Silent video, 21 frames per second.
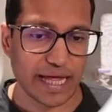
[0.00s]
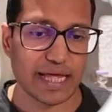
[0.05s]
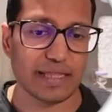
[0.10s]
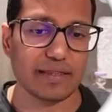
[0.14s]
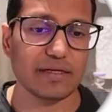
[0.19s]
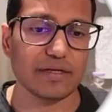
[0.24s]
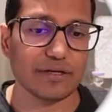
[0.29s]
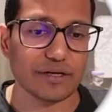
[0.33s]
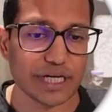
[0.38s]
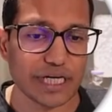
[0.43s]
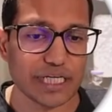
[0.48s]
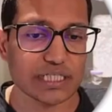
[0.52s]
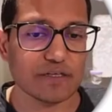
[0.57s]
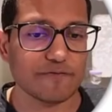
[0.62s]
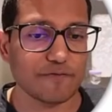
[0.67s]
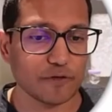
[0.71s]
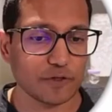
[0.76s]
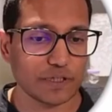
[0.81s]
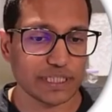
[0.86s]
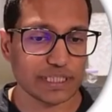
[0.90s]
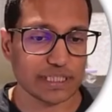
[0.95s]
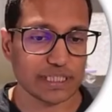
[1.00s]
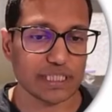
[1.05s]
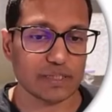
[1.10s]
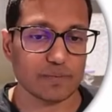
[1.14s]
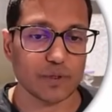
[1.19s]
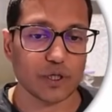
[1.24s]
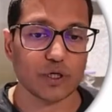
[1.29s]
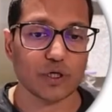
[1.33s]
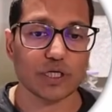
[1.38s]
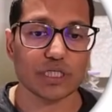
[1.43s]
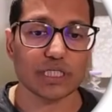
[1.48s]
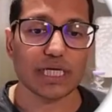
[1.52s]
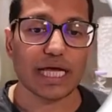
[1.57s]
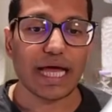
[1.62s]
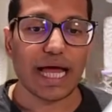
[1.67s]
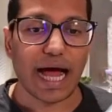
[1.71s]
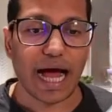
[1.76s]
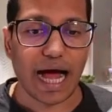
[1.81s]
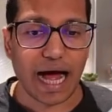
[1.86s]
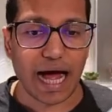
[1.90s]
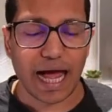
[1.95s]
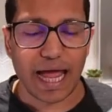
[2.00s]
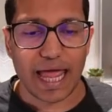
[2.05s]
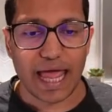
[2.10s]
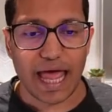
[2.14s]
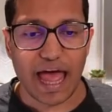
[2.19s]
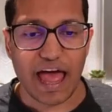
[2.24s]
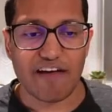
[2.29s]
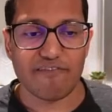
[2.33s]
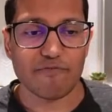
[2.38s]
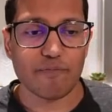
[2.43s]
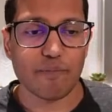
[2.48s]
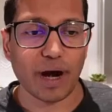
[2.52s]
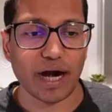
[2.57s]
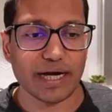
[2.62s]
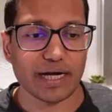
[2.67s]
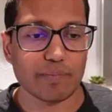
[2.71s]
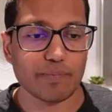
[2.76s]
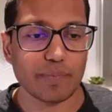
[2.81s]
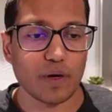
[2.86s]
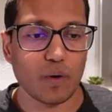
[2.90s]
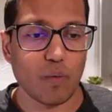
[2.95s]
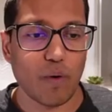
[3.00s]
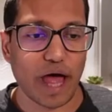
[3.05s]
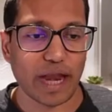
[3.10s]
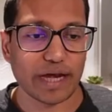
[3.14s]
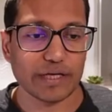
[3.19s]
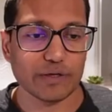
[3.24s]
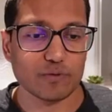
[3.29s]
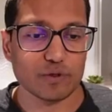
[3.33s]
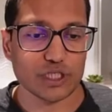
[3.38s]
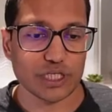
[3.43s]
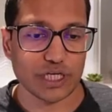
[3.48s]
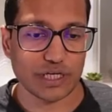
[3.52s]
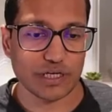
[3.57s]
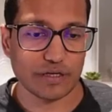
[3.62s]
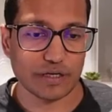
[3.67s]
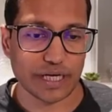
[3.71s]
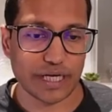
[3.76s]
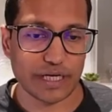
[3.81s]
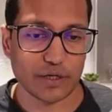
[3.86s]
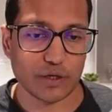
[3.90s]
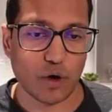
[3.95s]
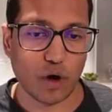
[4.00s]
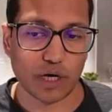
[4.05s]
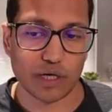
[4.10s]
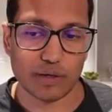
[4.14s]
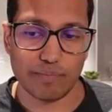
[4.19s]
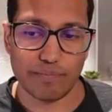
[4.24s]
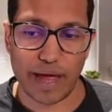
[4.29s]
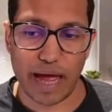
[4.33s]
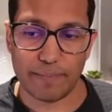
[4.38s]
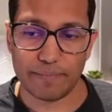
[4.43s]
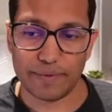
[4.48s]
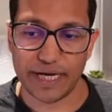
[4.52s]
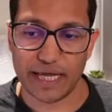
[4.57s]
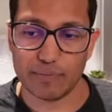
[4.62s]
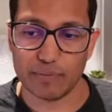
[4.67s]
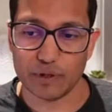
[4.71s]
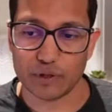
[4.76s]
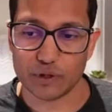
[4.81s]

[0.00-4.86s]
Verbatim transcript: And the reason for this is because I have multiple values here in column map table.